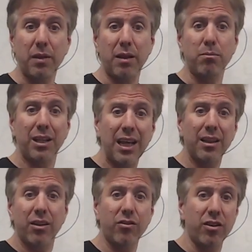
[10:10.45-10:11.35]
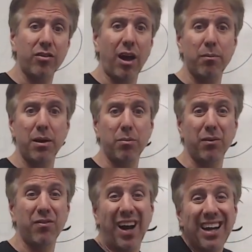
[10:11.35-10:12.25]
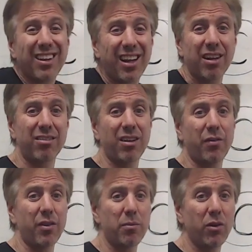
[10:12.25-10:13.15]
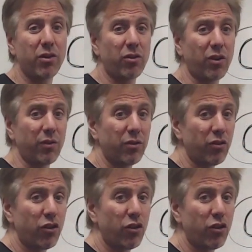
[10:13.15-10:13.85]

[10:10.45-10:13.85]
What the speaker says: And playlists is how people find a lot of stuff in the music services.